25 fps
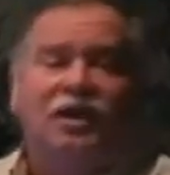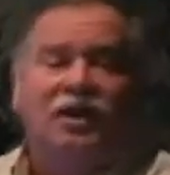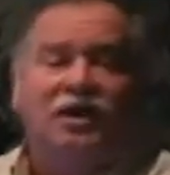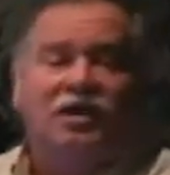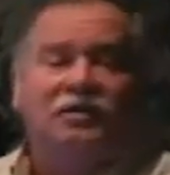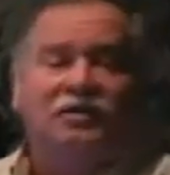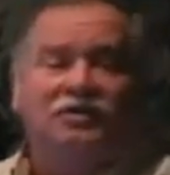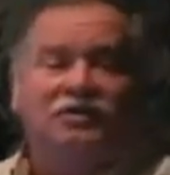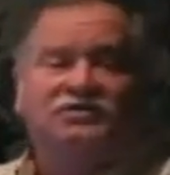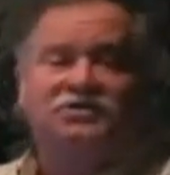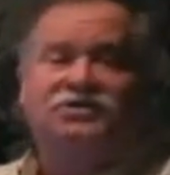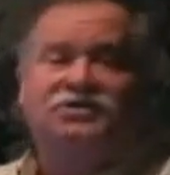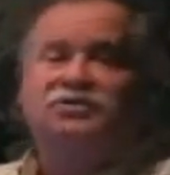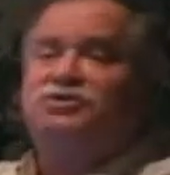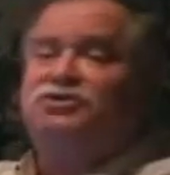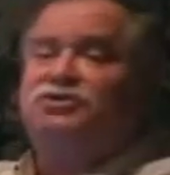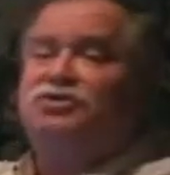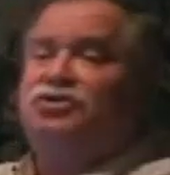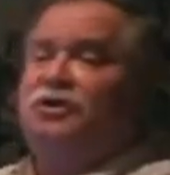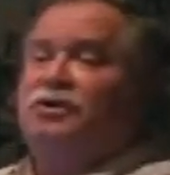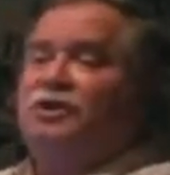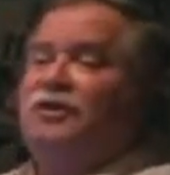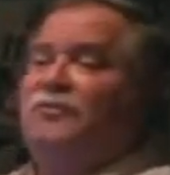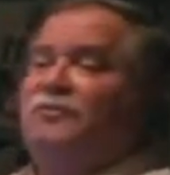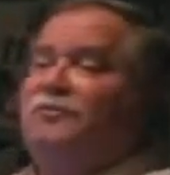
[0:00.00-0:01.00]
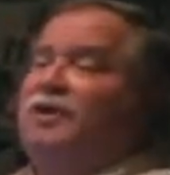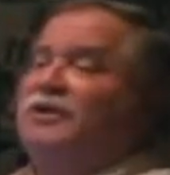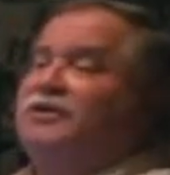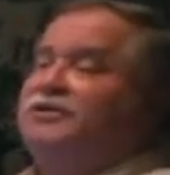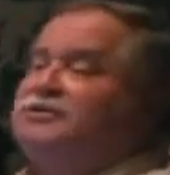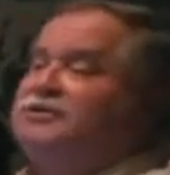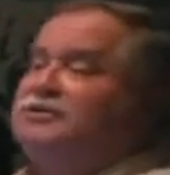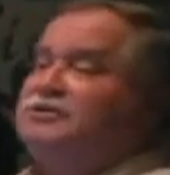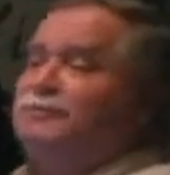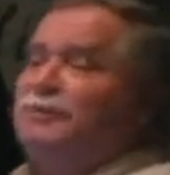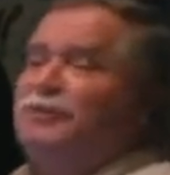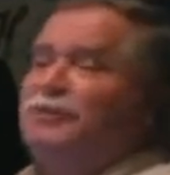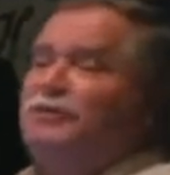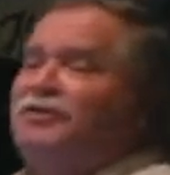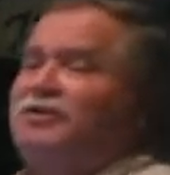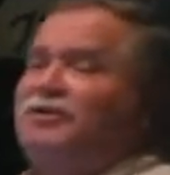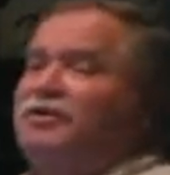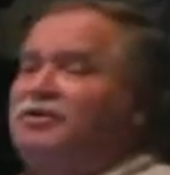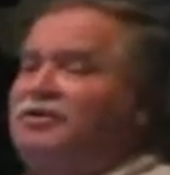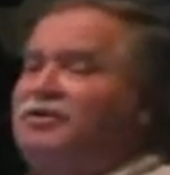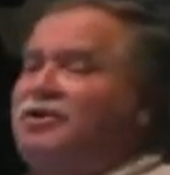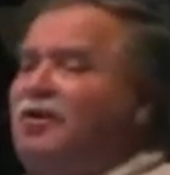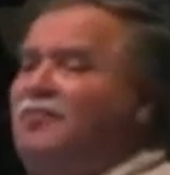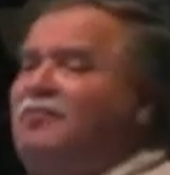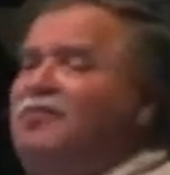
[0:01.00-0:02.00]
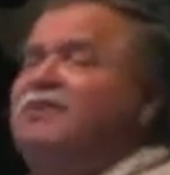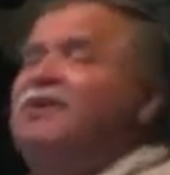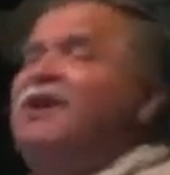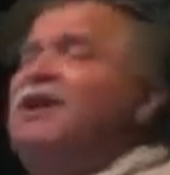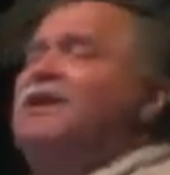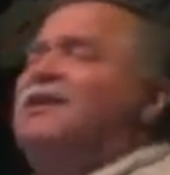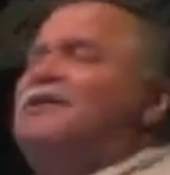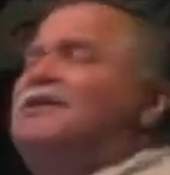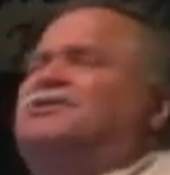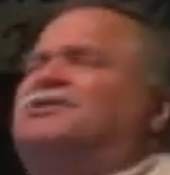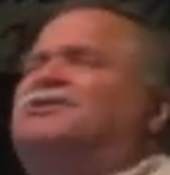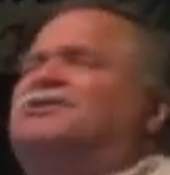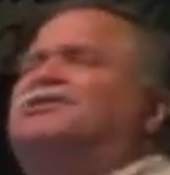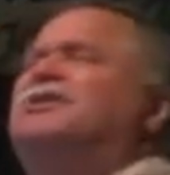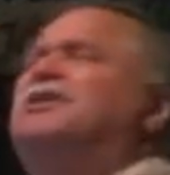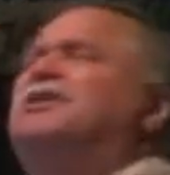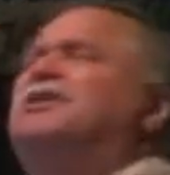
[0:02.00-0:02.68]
listen to Him by the Spirit and come and sit,